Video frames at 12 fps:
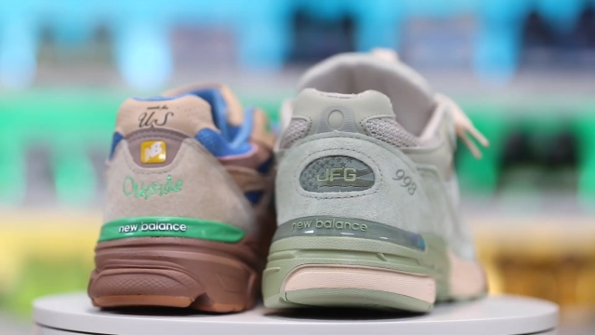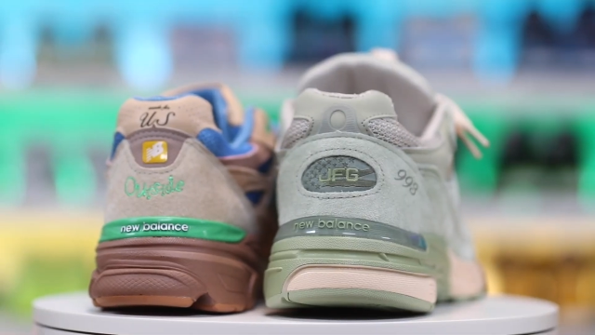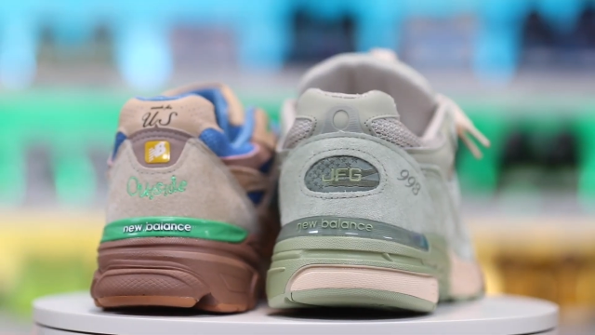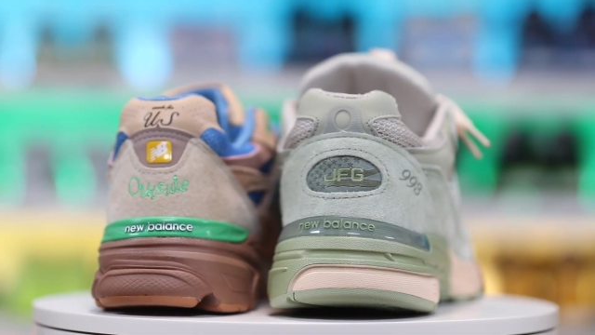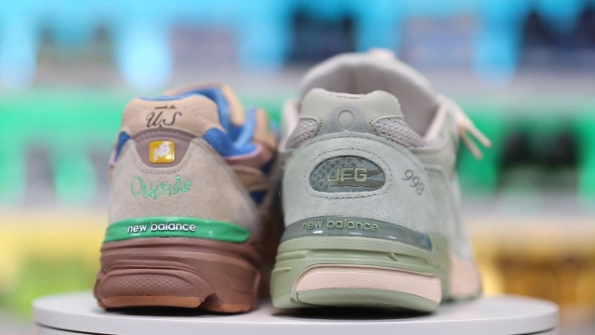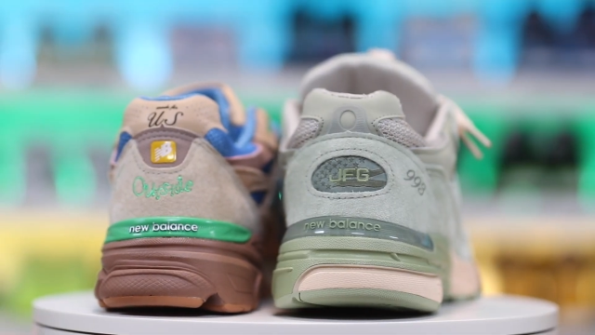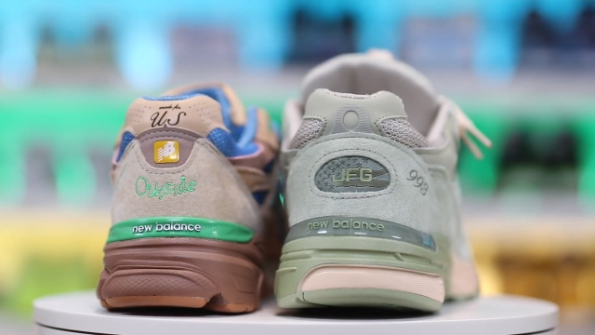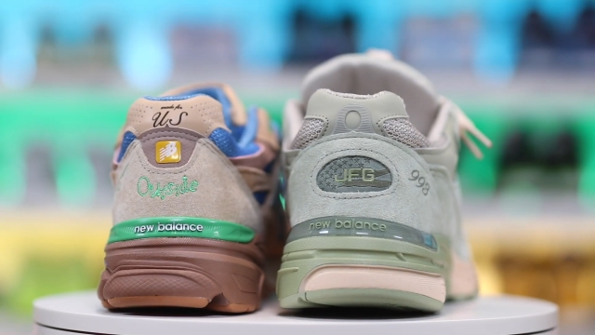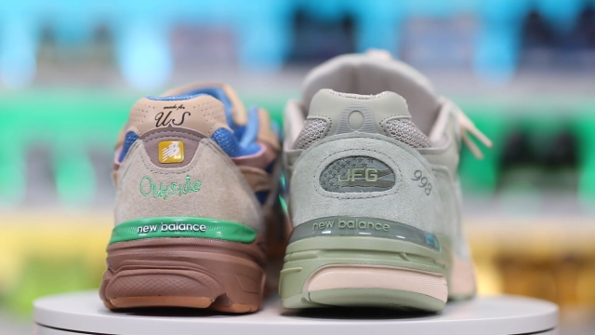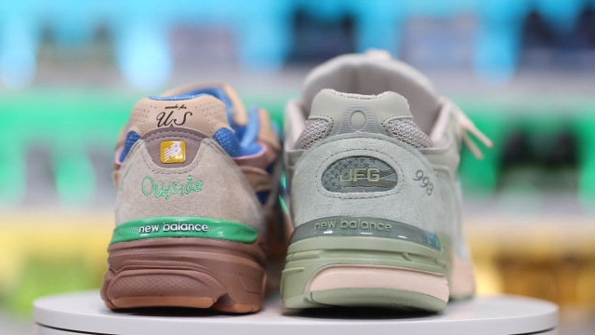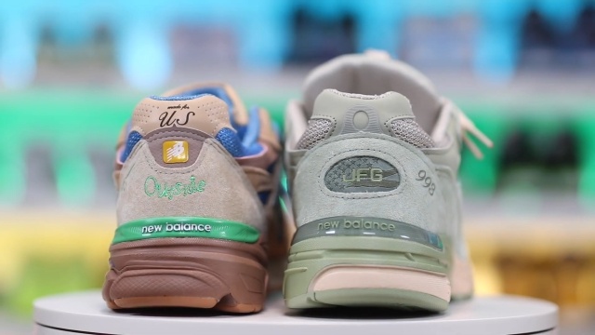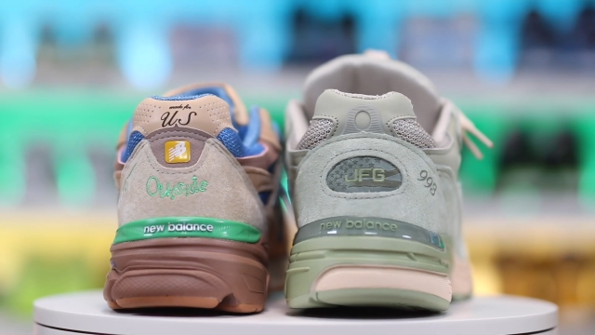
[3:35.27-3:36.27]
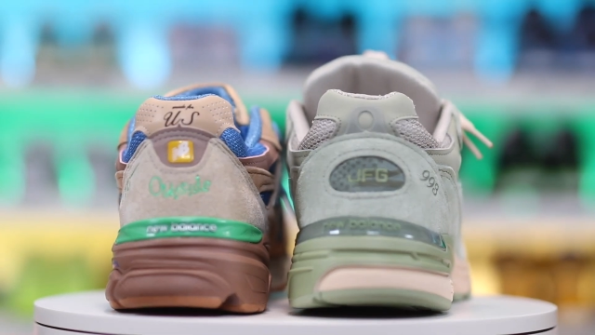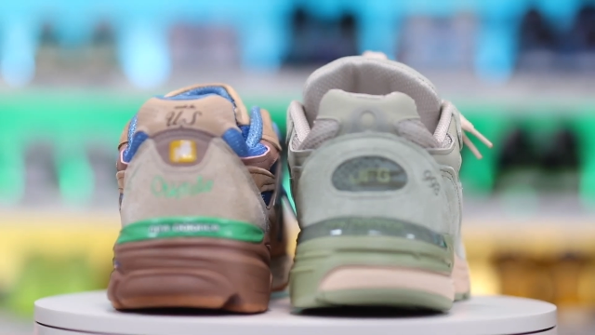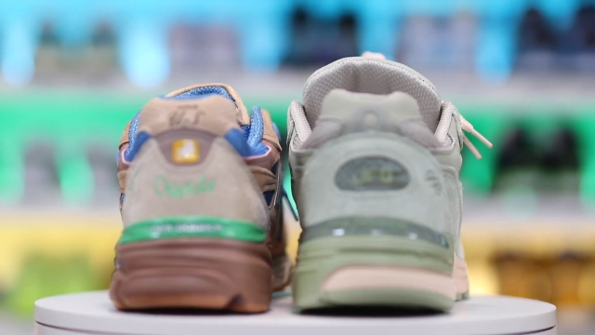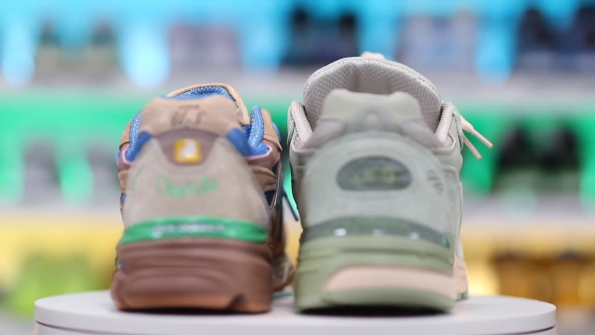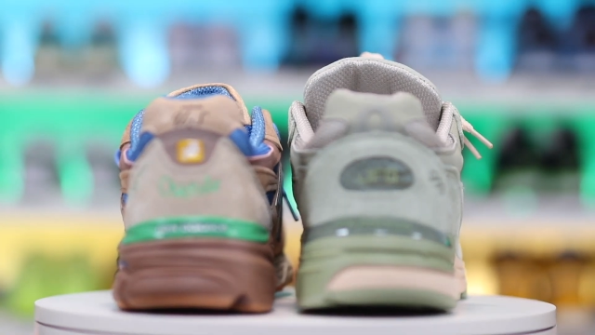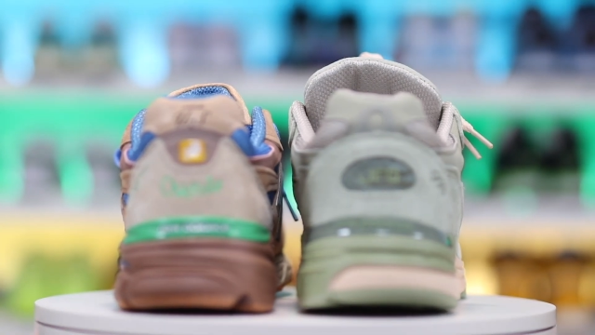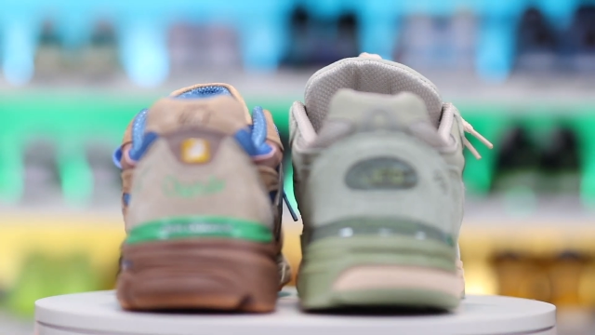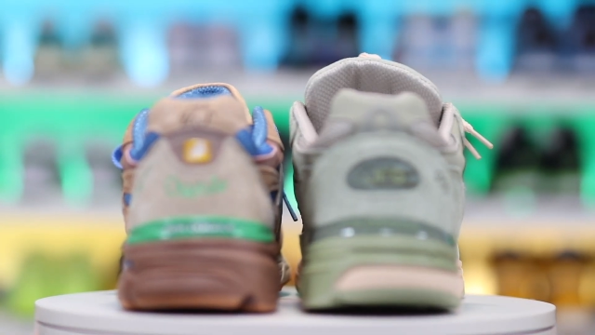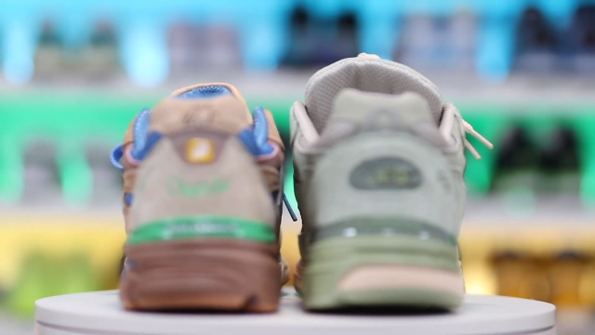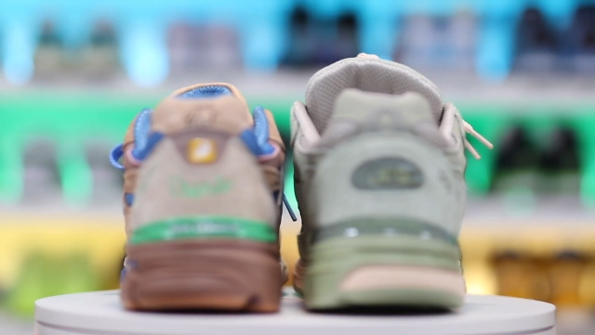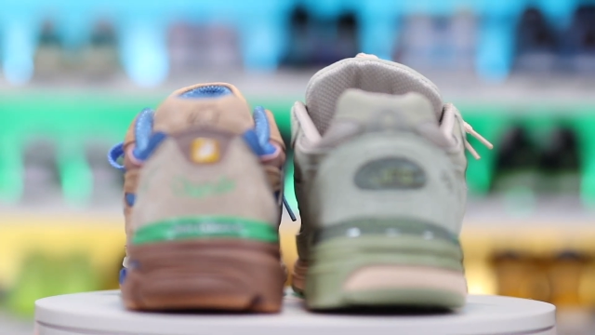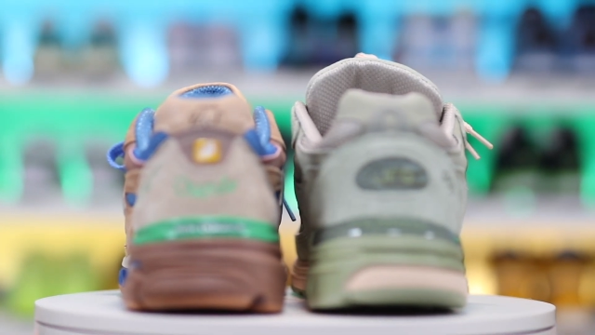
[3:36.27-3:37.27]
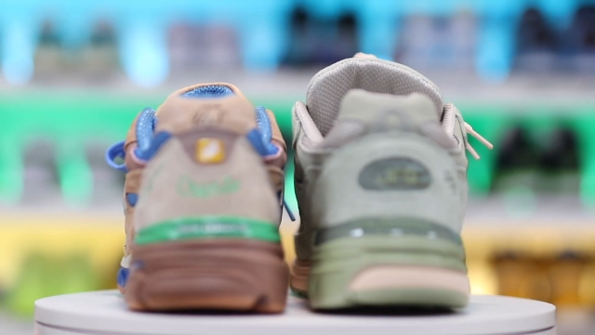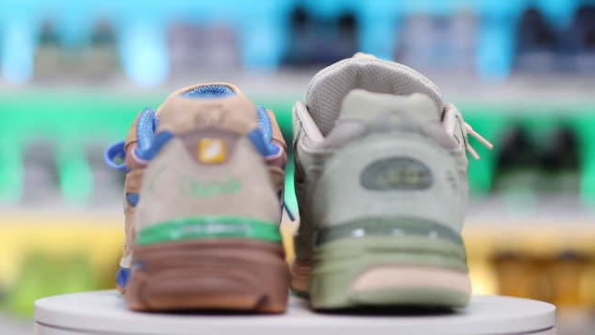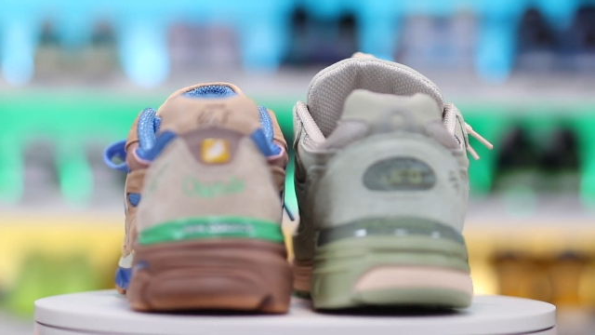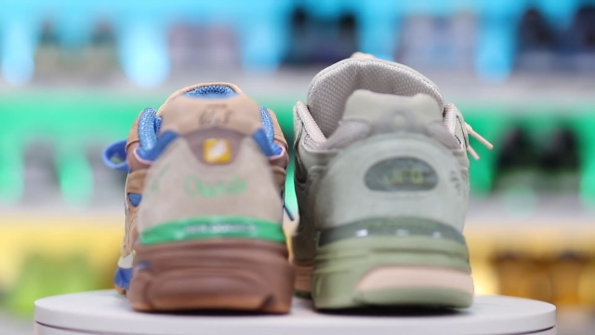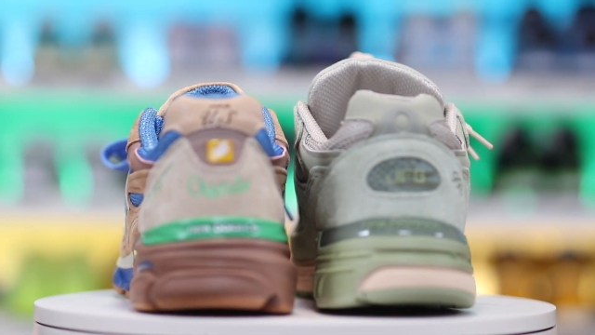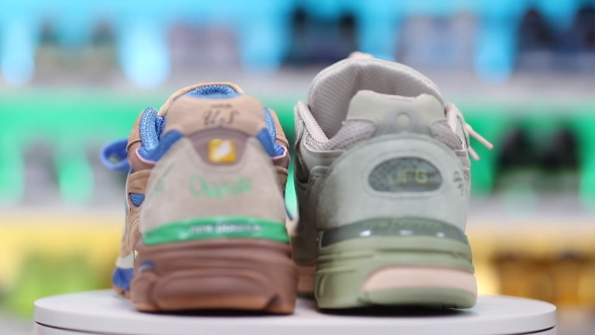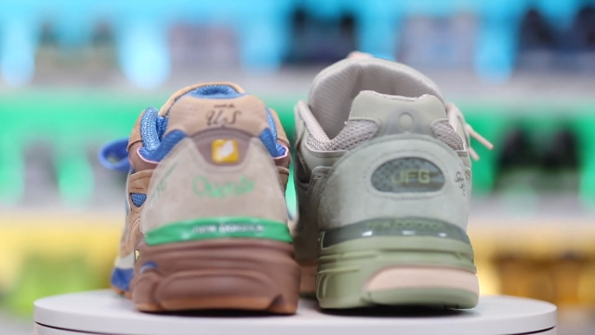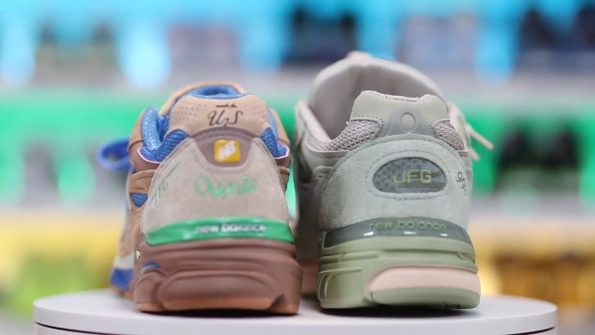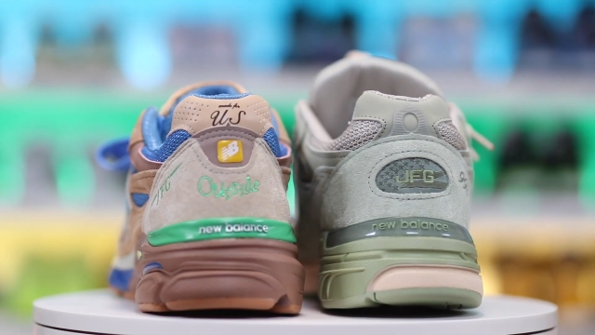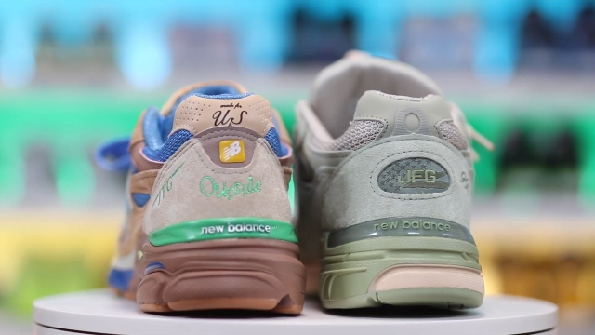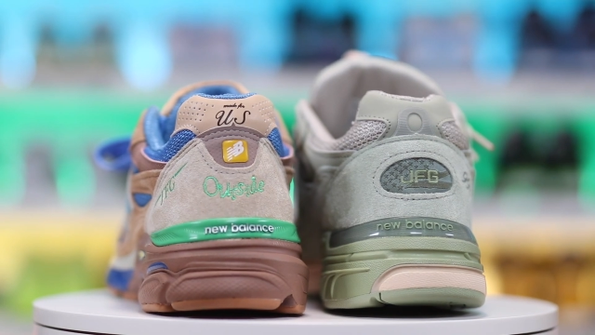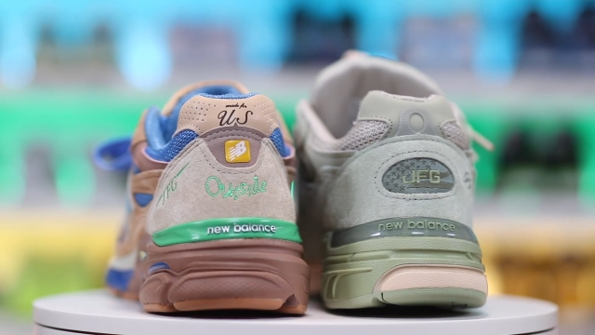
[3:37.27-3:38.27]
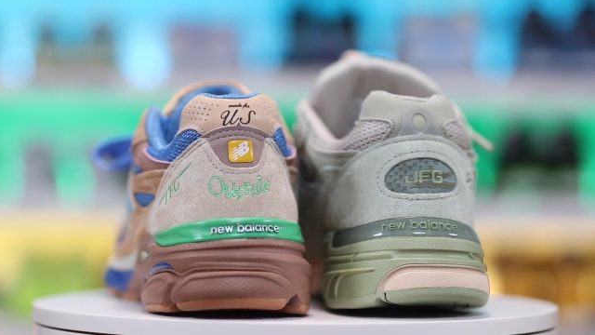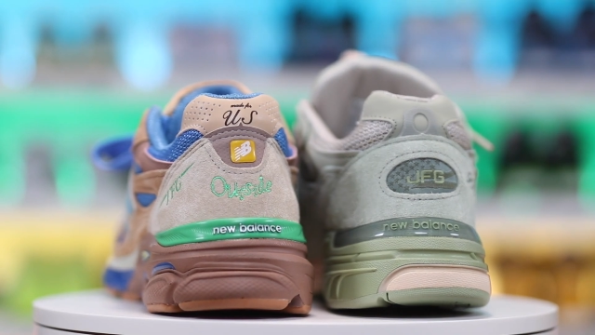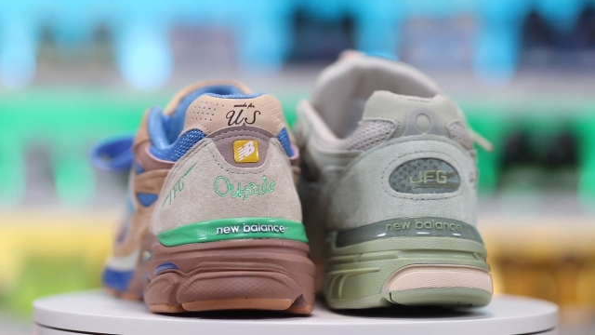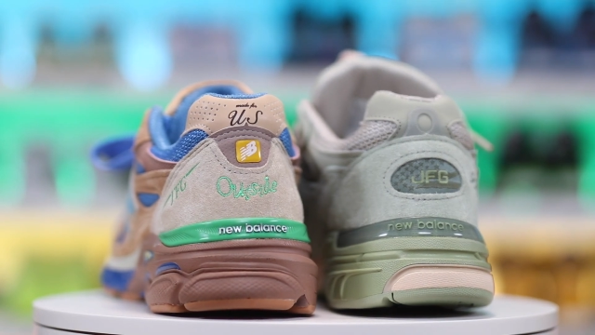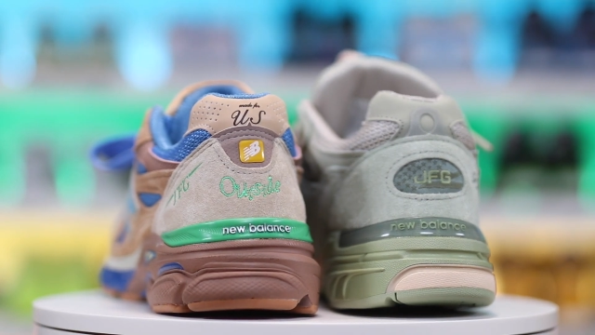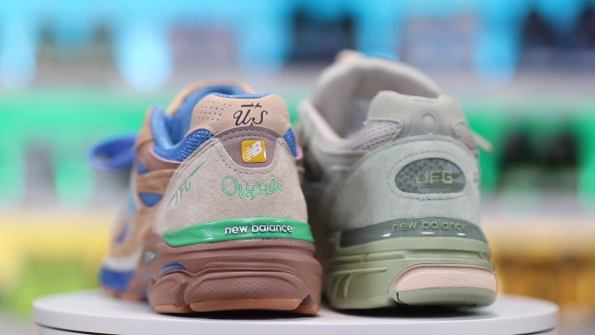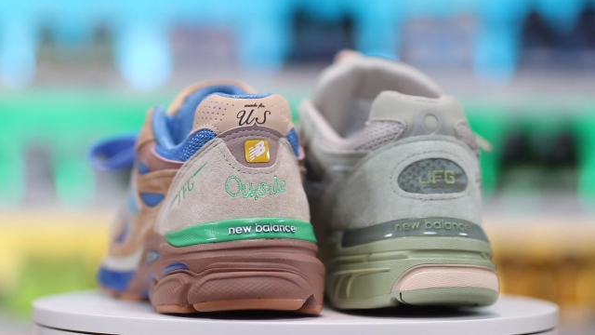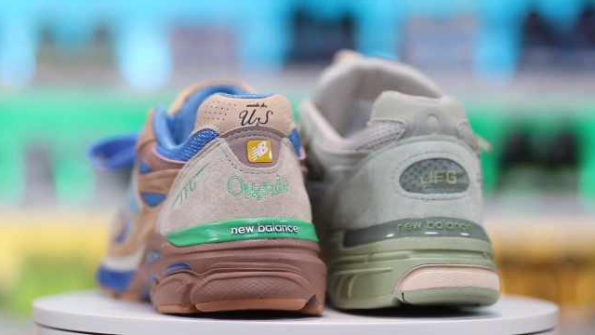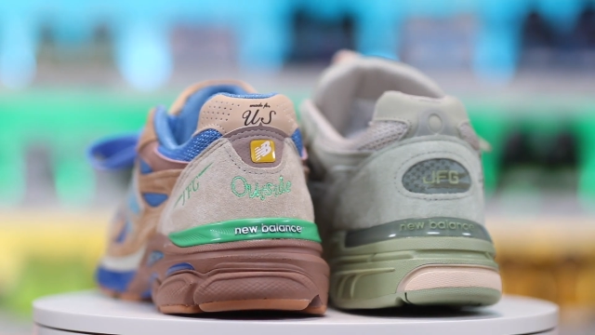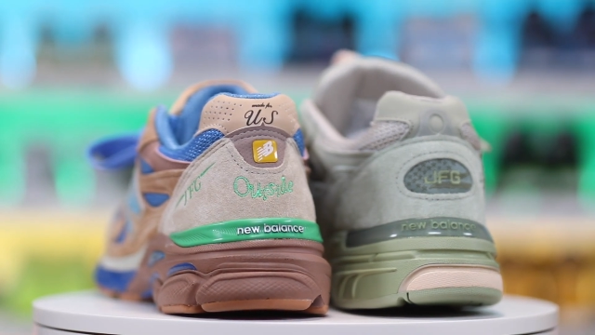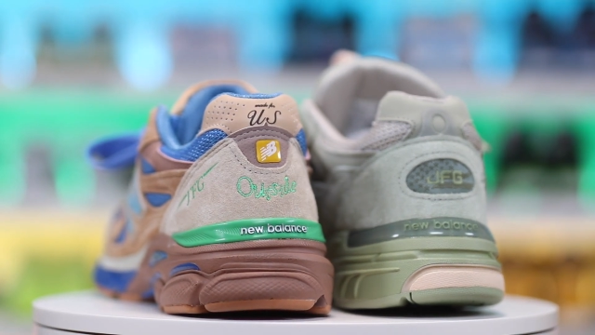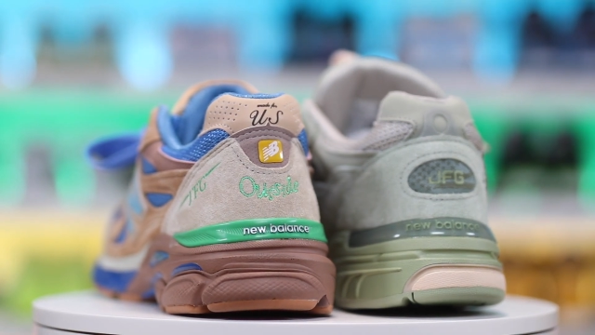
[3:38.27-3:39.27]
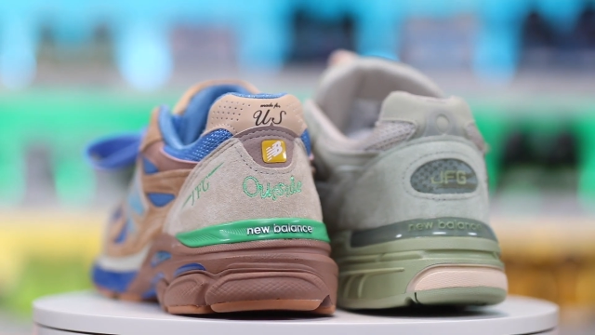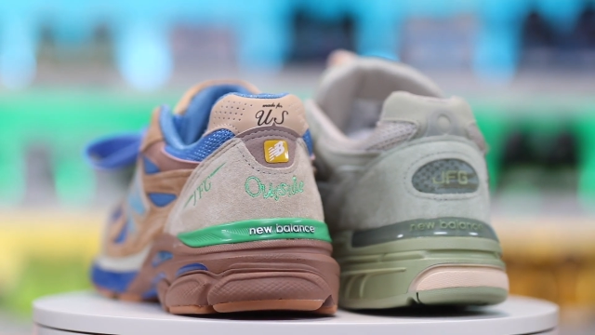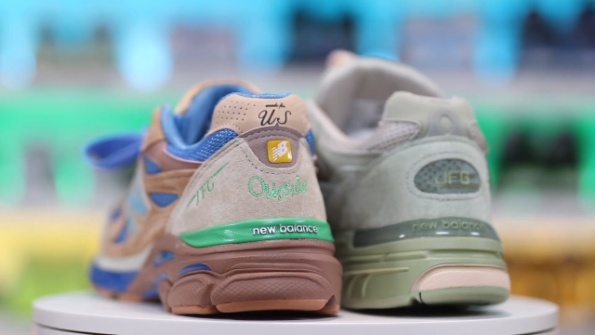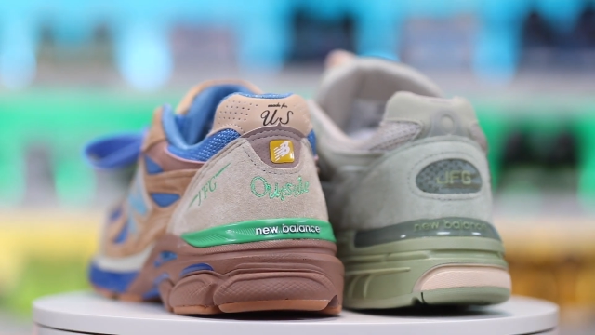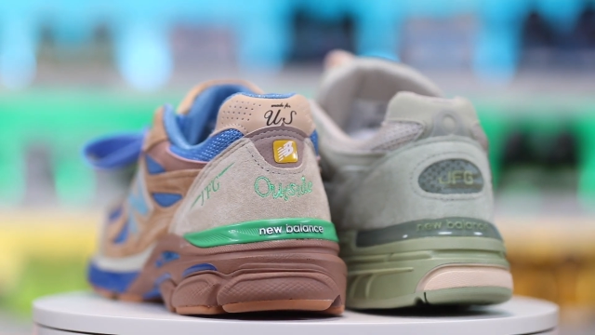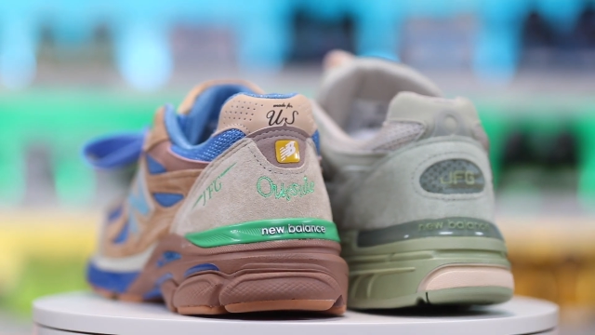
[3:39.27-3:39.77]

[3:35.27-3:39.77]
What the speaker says: No face is visible, so there are no lips to read.